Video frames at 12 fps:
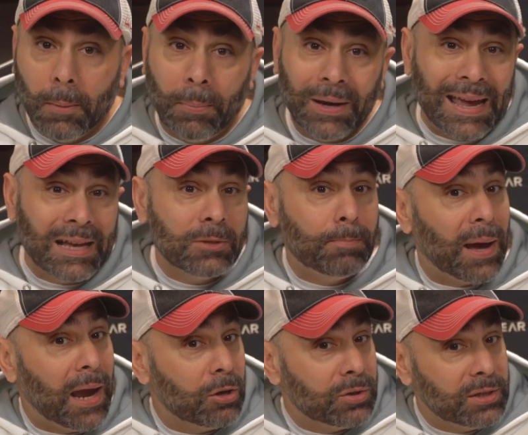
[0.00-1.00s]
But as
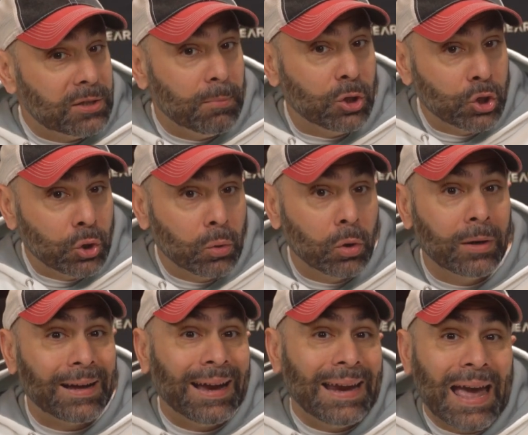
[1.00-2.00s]
BIOS has
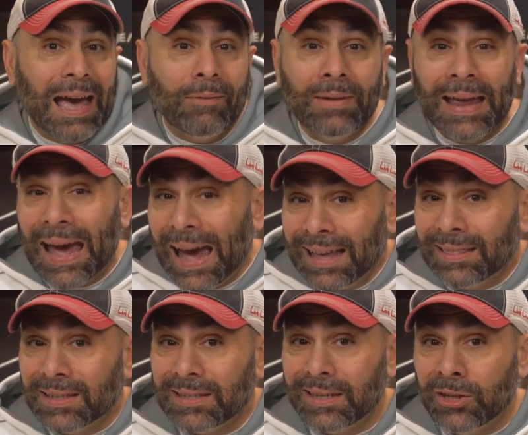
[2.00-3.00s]
matured, I haven't had
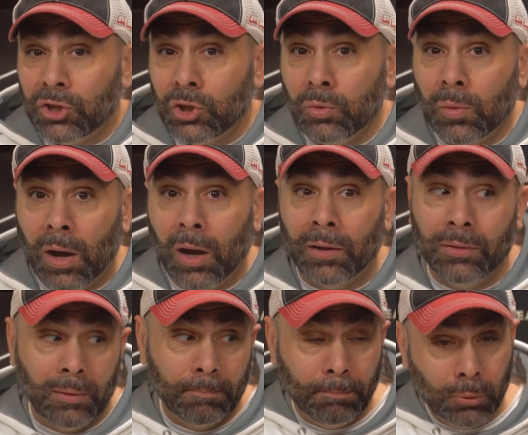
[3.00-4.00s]
this issue on
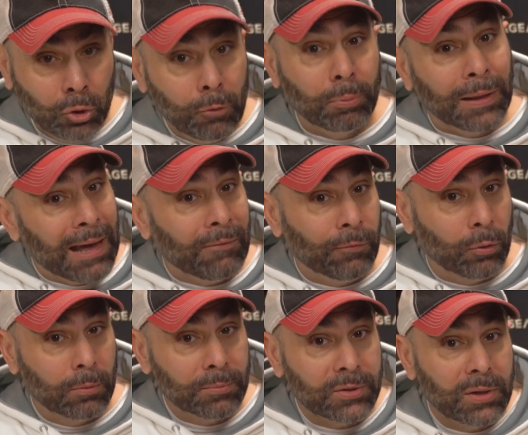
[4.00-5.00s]
the blue
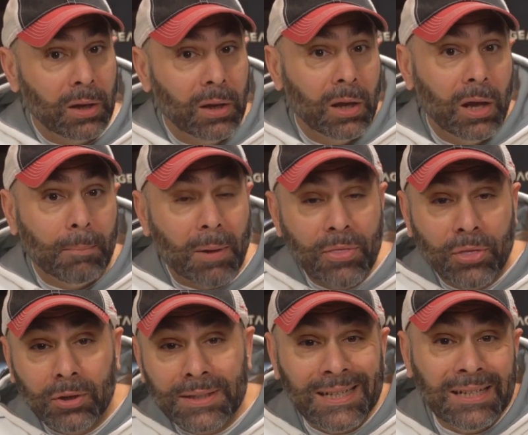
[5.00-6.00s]
platforms. My
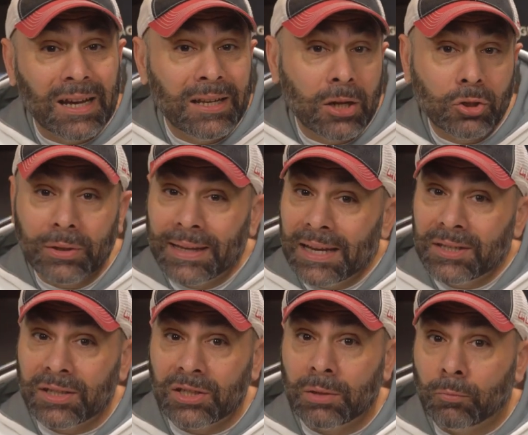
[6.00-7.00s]
13900K
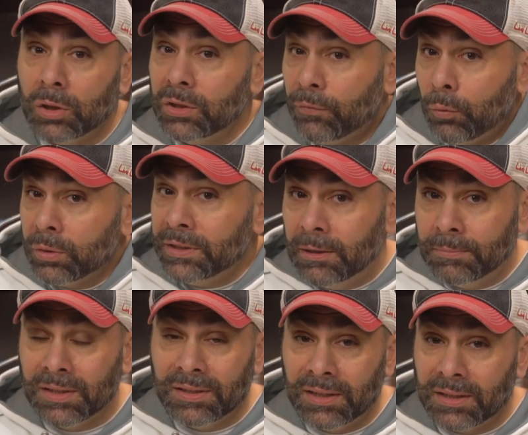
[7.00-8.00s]
system runs 4
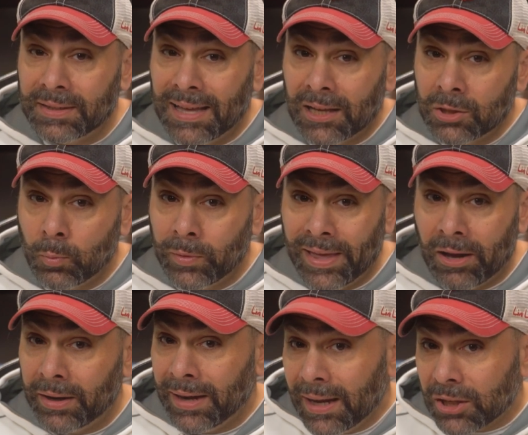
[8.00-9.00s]
DIMMs at 6000
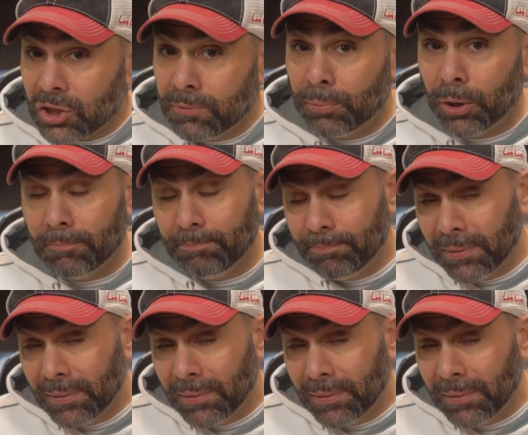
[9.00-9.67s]
without a hitch, but